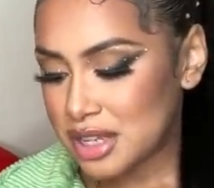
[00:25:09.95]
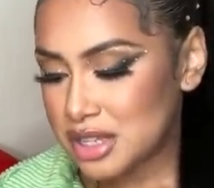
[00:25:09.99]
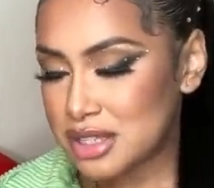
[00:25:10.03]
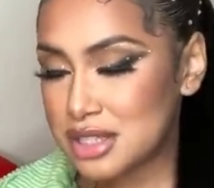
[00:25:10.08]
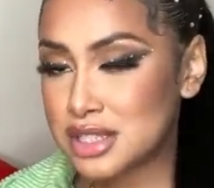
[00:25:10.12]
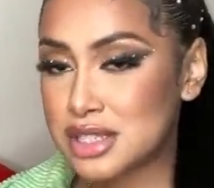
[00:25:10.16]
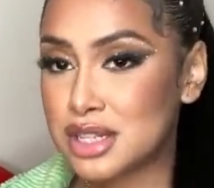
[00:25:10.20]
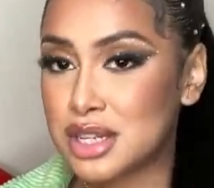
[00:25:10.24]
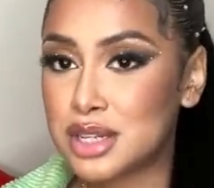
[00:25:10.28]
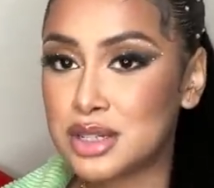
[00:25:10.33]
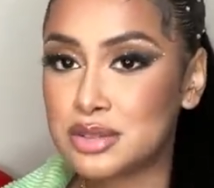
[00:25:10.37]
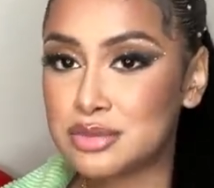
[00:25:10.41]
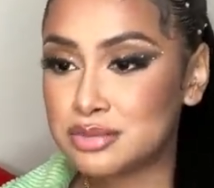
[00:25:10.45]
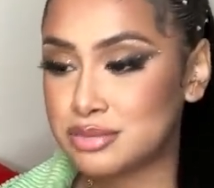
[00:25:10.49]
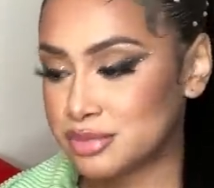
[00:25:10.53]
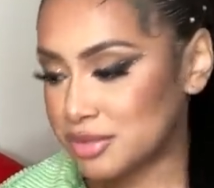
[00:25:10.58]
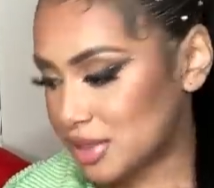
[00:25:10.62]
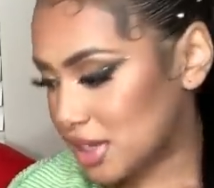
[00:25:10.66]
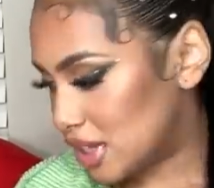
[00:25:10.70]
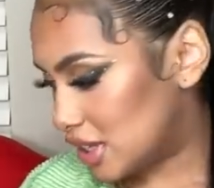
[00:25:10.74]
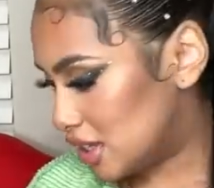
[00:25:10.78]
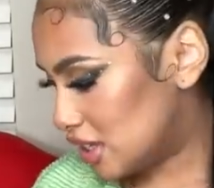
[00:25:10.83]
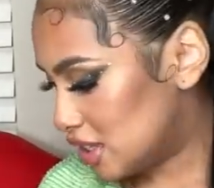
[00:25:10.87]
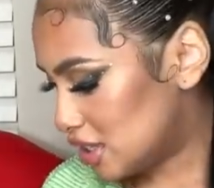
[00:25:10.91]
So
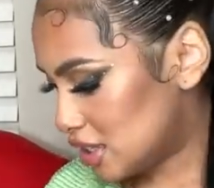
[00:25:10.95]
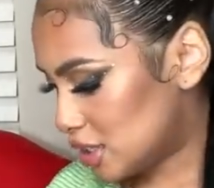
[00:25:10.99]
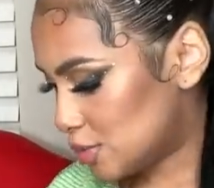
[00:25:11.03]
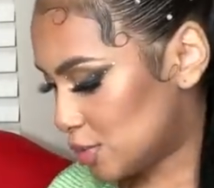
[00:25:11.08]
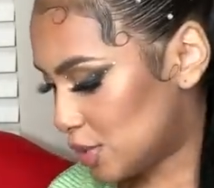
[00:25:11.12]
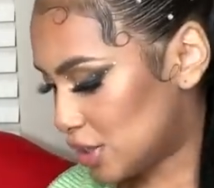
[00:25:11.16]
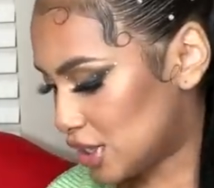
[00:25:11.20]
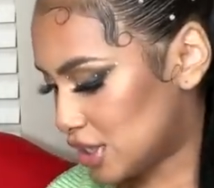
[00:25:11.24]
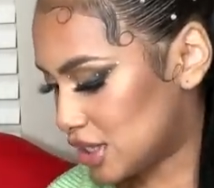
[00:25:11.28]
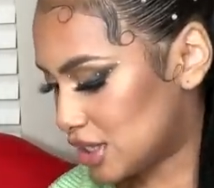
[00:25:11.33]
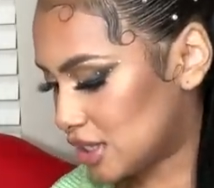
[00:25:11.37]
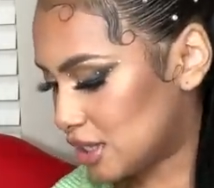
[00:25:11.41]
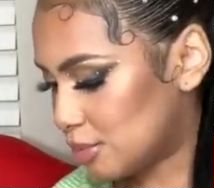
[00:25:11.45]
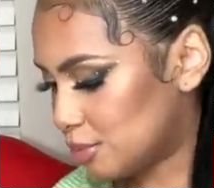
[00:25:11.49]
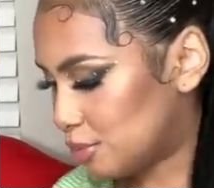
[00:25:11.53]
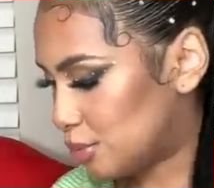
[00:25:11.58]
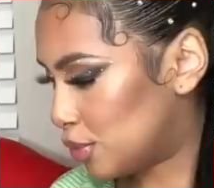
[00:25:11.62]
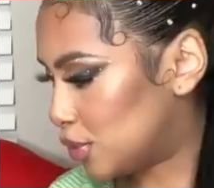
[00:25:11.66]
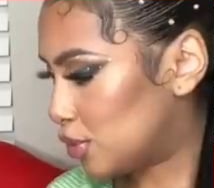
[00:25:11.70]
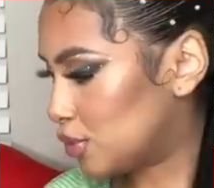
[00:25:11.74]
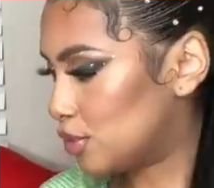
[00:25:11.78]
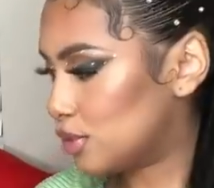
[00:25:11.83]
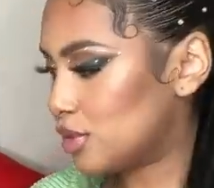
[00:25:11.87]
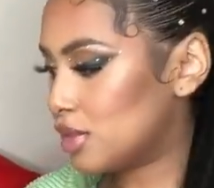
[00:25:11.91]
yeah, this is pretty
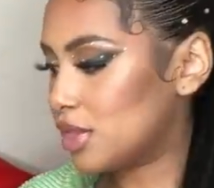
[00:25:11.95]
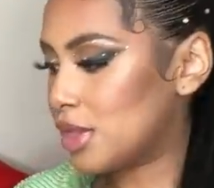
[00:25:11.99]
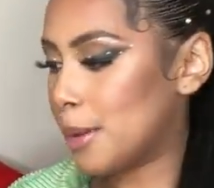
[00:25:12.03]
simple.